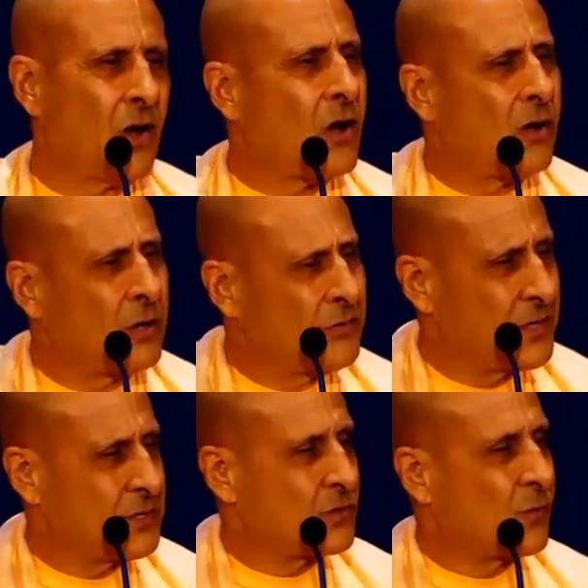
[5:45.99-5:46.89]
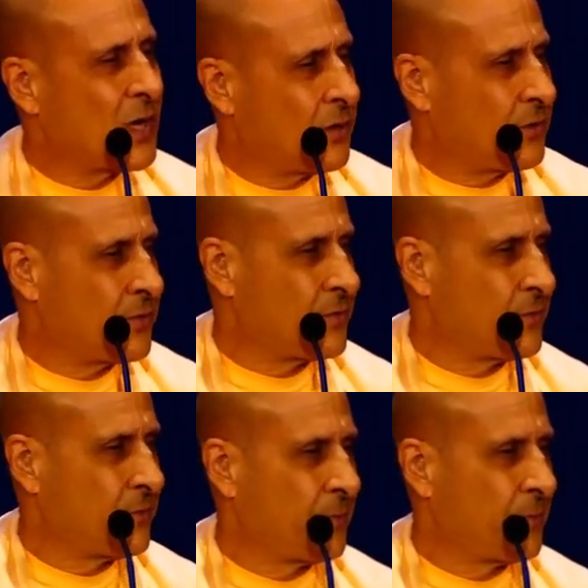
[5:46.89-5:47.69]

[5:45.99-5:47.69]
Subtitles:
all of his wealth.